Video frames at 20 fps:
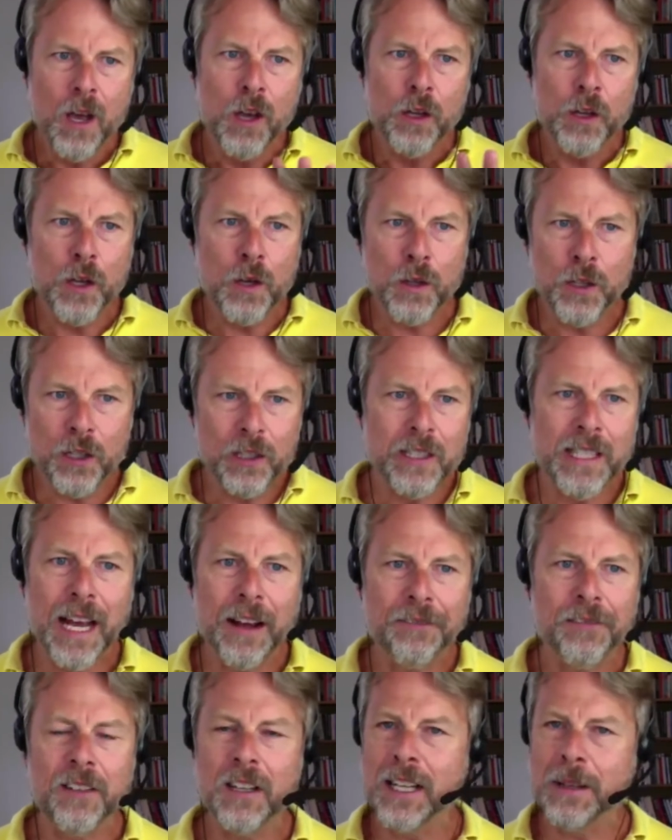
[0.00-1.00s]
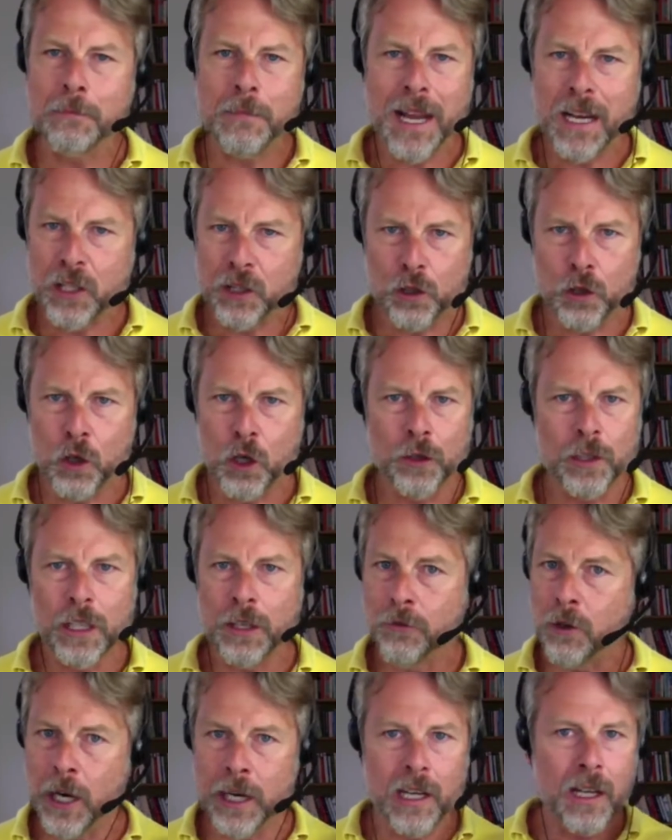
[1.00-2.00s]
you should definitely make sure that
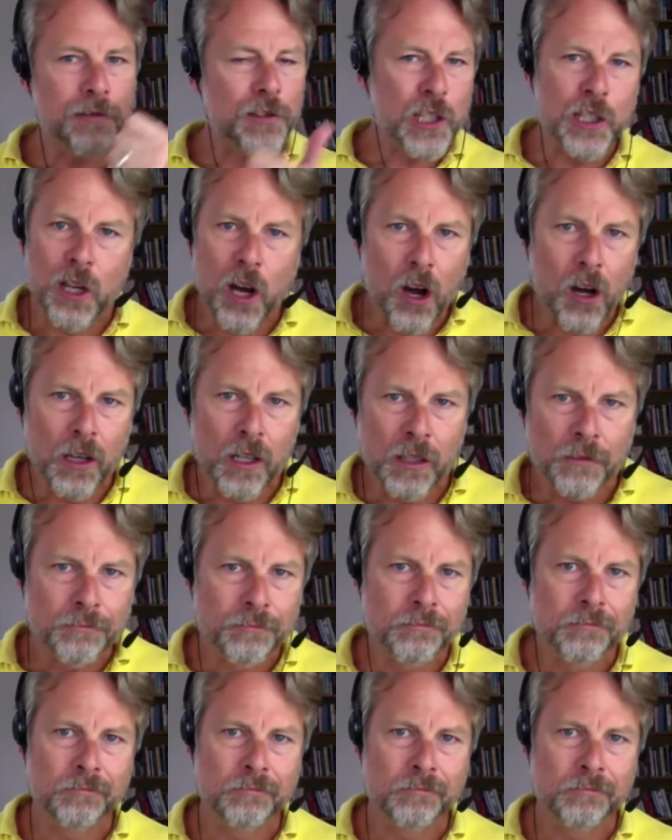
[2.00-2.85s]
you've got enough stock